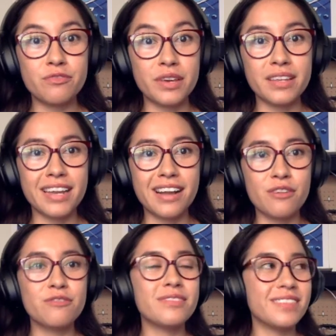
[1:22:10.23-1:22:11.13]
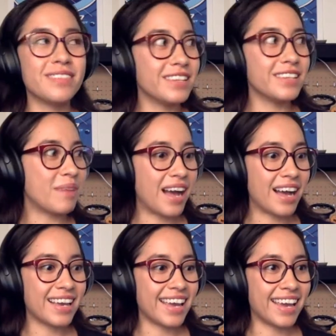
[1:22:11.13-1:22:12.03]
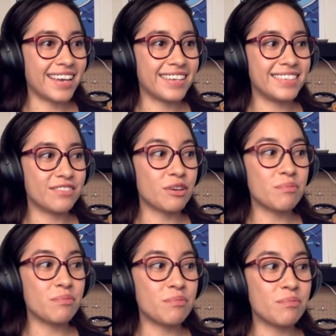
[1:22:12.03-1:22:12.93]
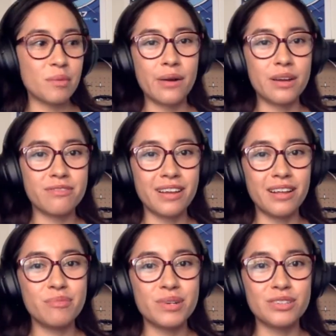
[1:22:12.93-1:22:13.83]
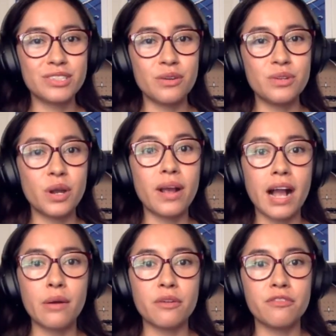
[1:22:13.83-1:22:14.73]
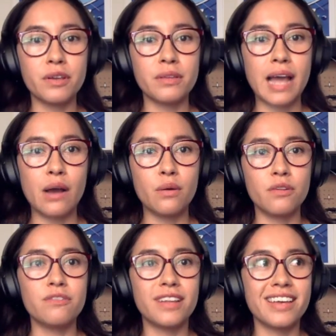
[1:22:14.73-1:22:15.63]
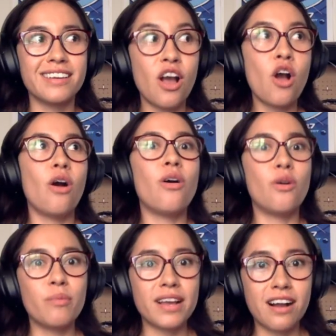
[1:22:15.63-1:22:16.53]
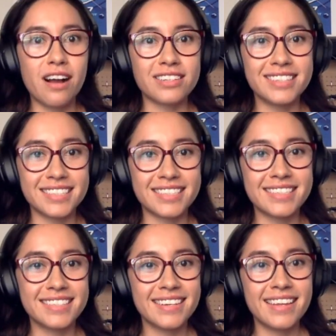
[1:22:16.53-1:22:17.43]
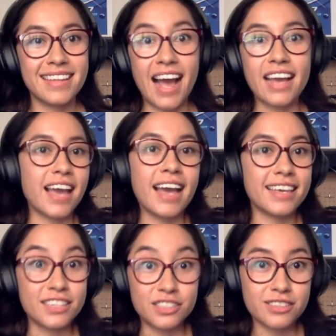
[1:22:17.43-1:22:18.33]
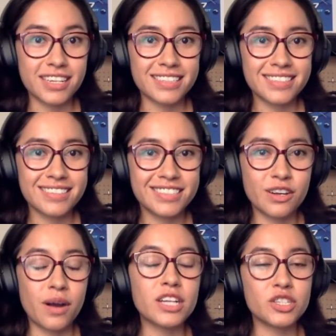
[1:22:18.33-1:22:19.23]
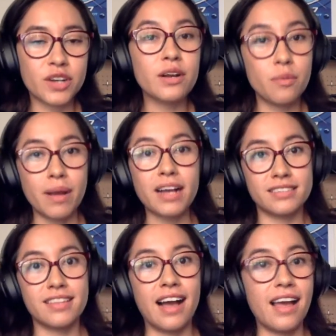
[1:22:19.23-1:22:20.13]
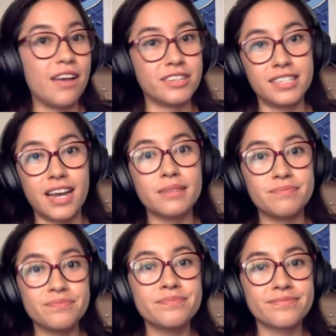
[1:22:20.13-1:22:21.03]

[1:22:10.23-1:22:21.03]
feeling of looking back and remembering how I felt, but also knowing how I feel now of like, oh my gosh, this, I can do this. So I try to go back to that every time.